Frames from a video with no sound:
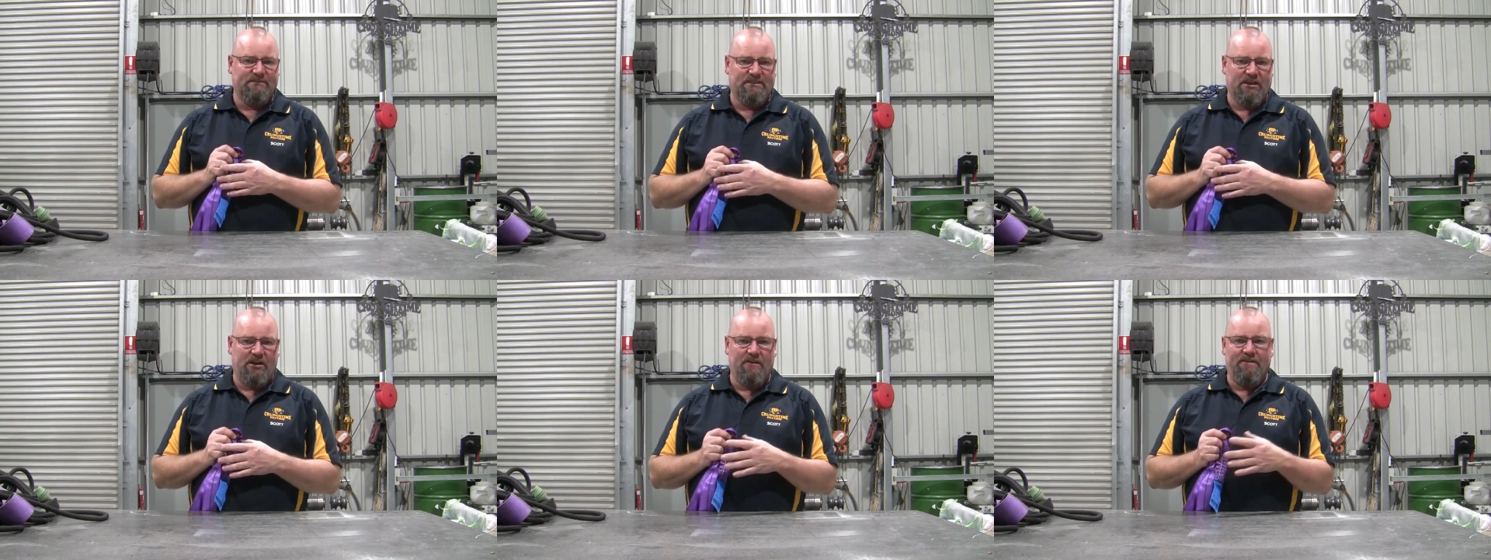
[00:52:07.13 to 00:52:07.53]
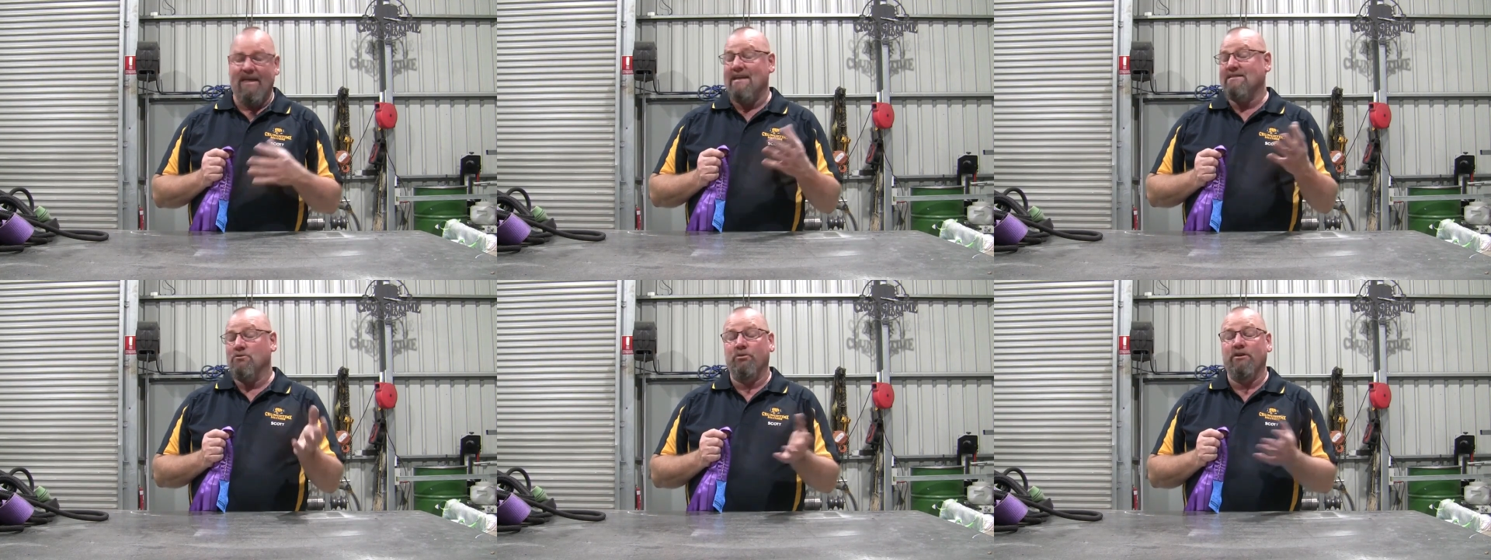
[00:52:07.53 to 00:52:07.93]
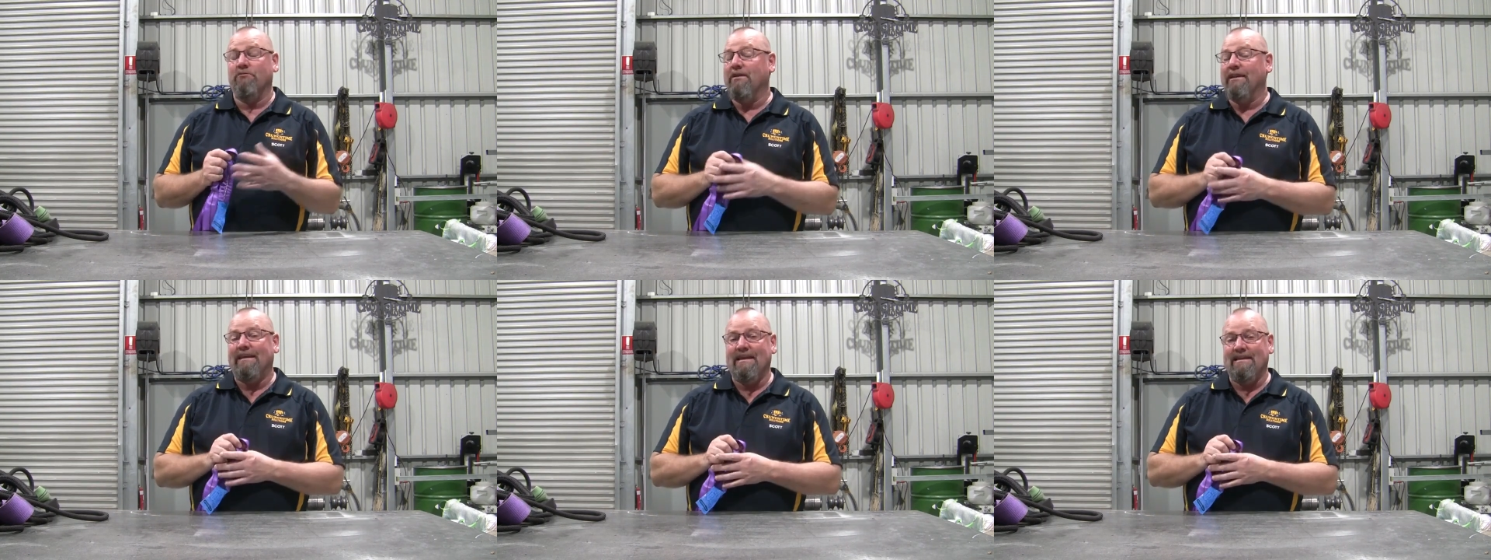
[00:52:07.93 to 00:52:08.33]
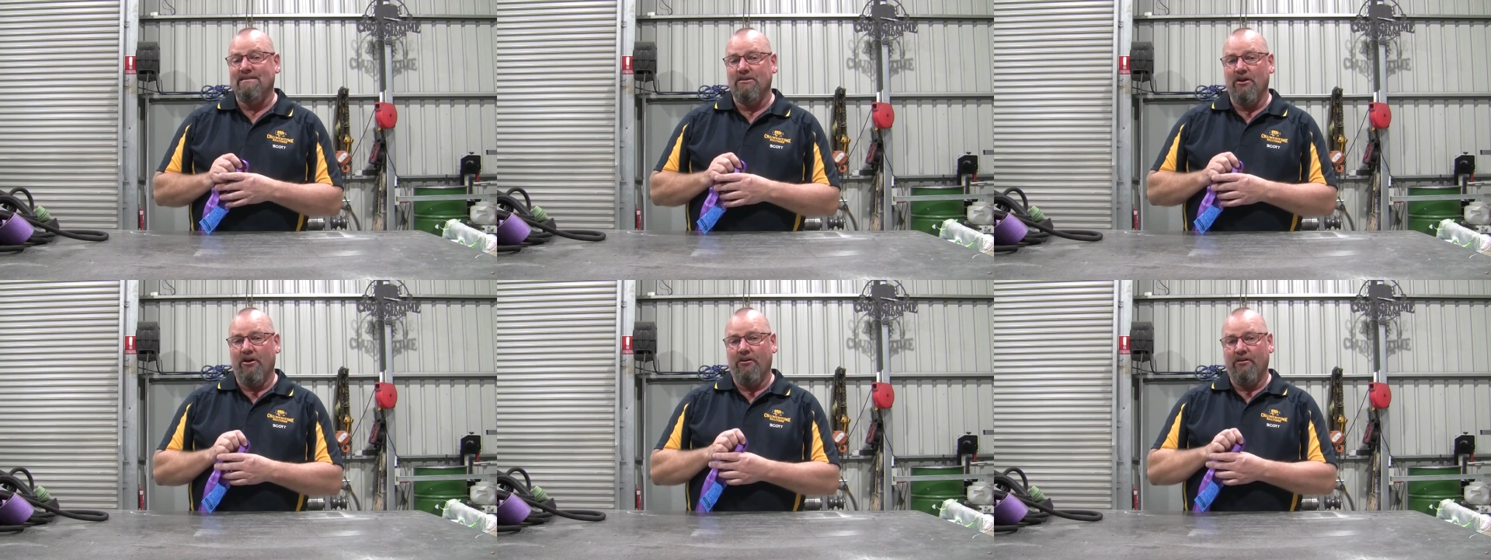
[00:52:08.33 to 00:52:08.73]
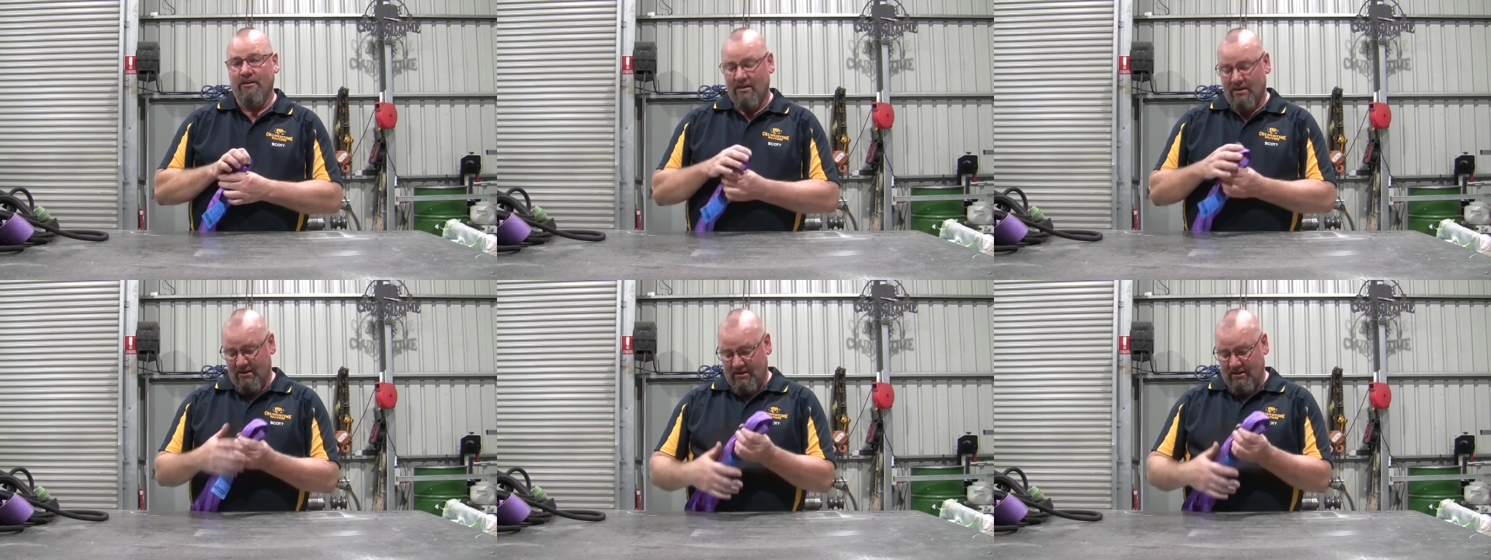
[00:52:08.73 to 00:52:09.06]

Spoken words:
So that's all you really need to know.